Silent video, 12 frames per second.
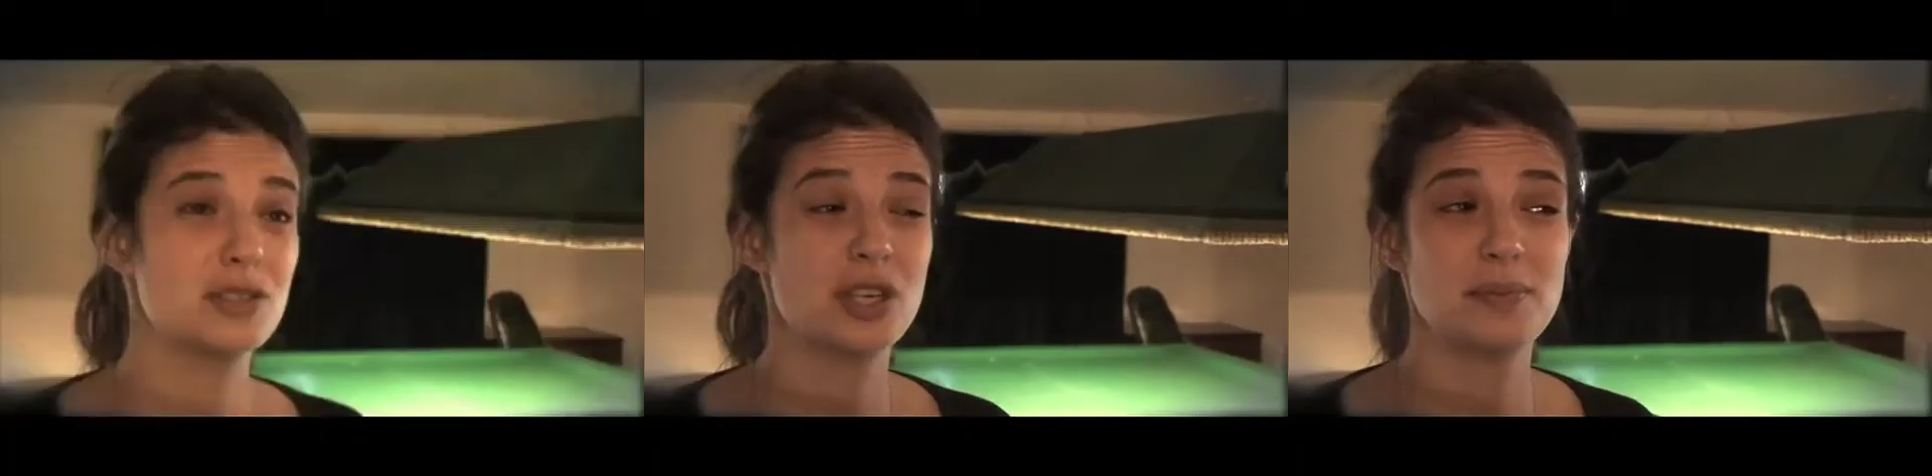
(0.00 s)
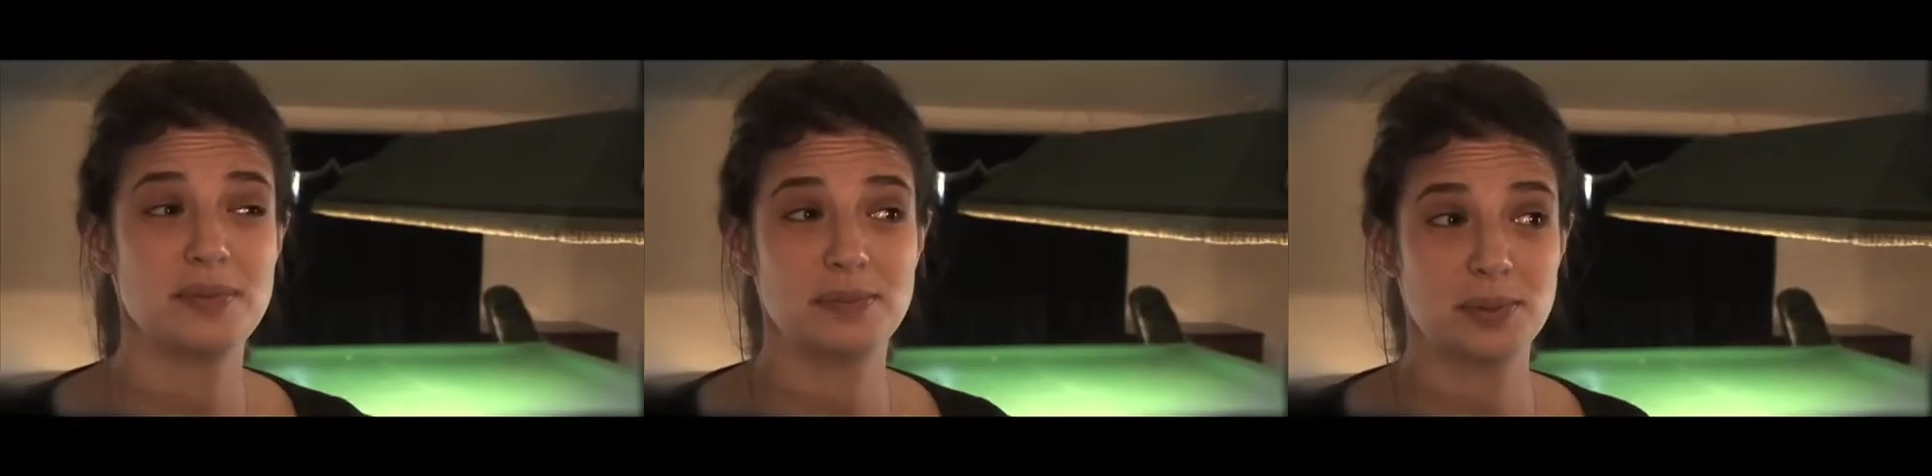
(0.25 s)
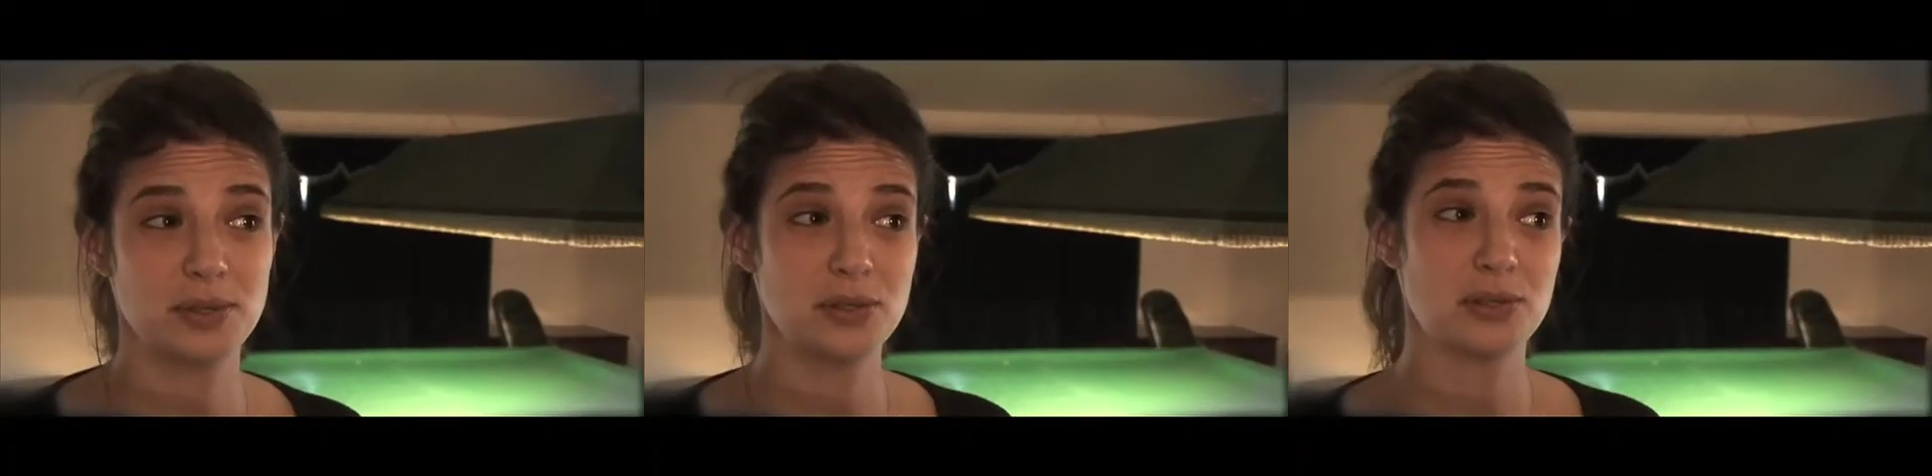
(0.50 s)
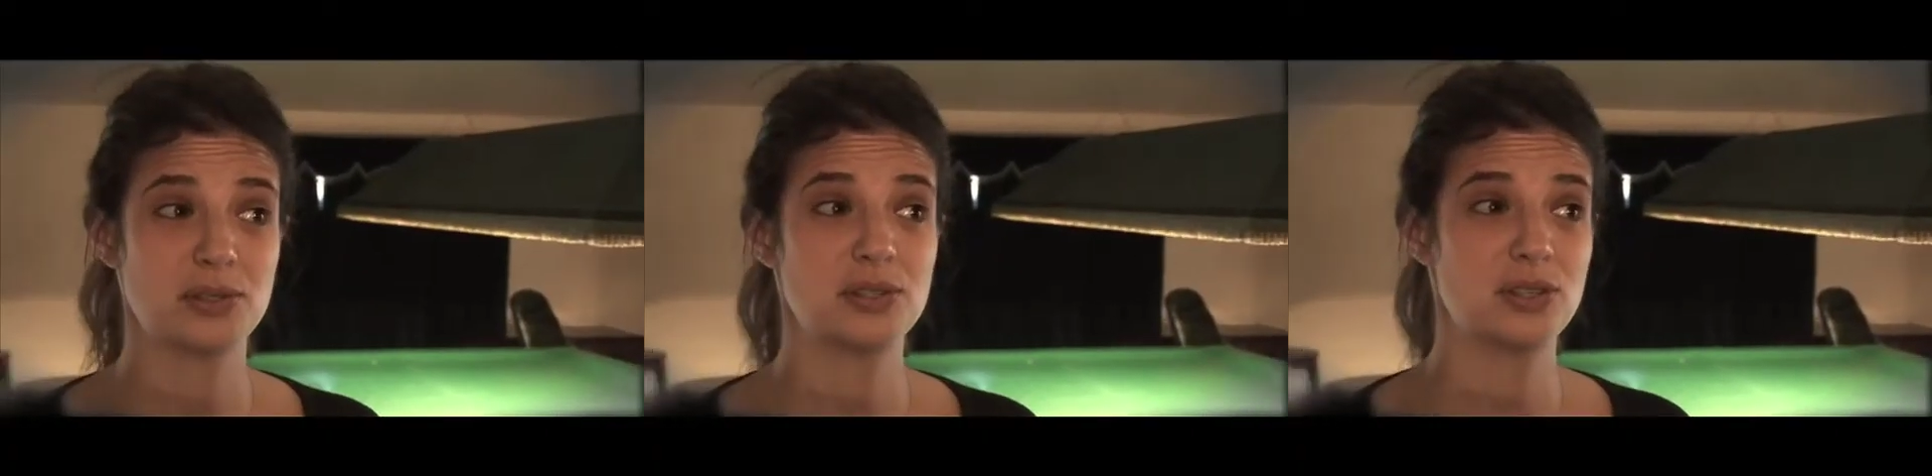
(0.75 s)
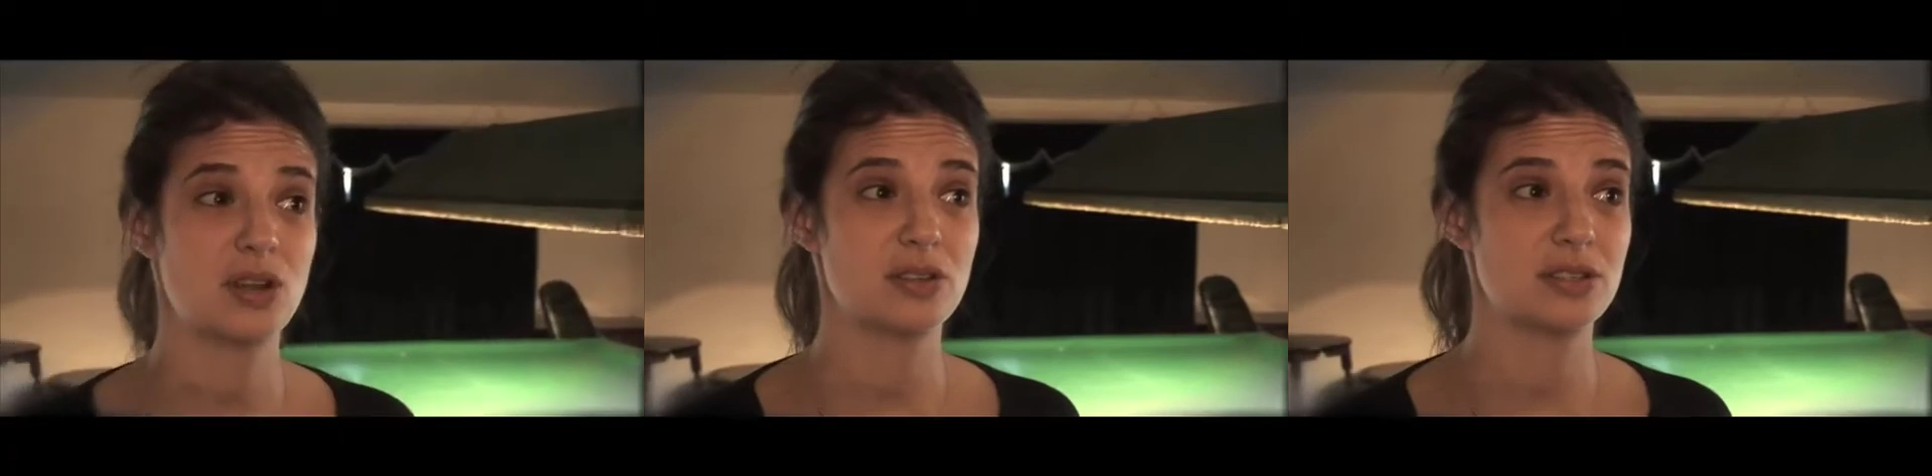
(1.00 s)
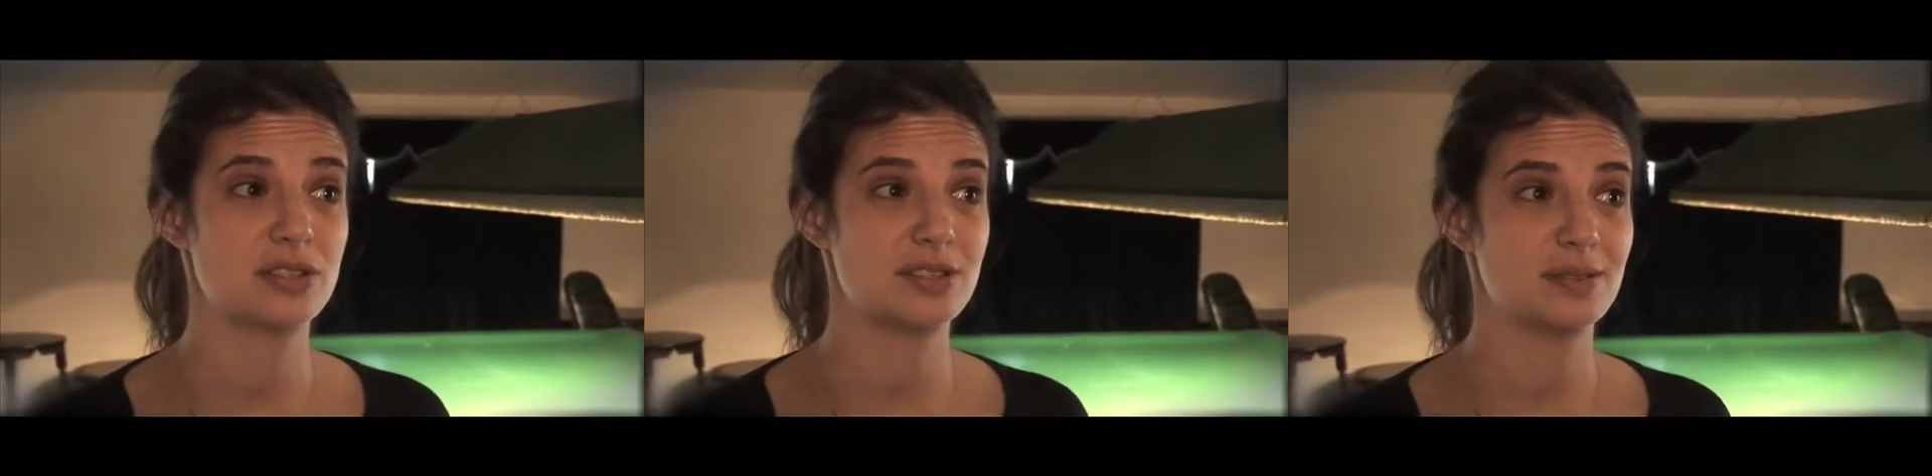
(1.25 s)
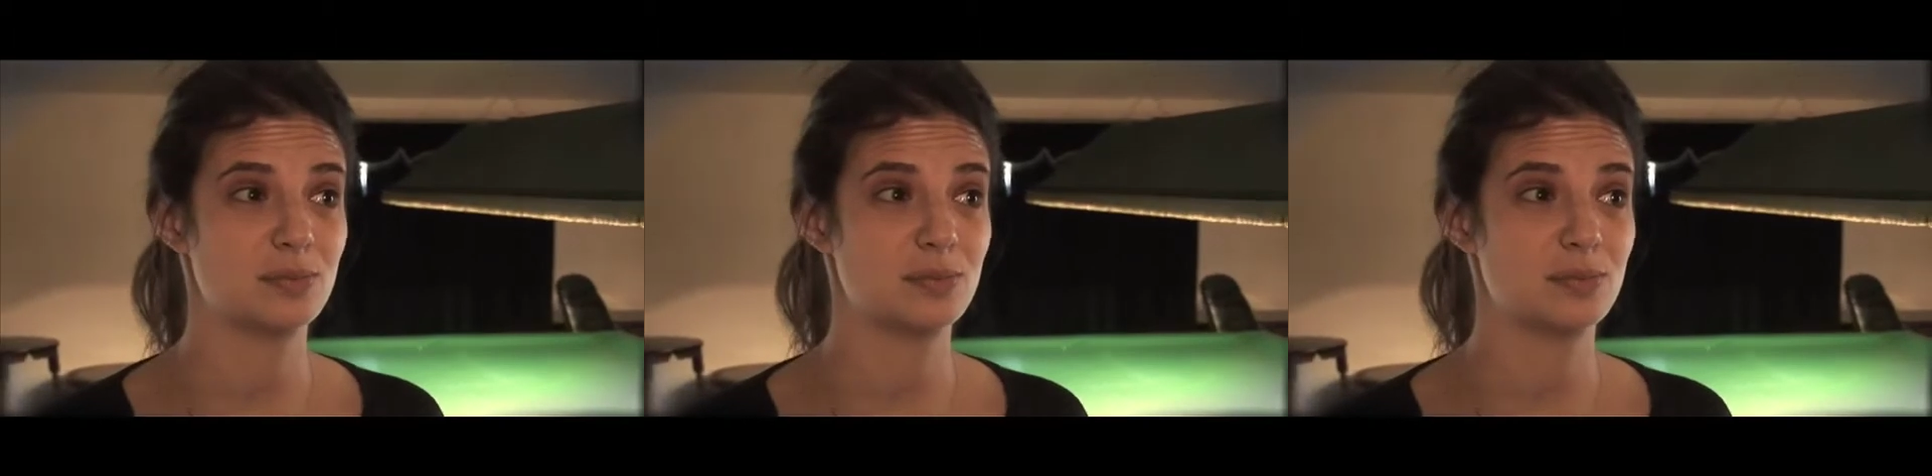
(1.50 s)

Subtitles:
job of a producer starts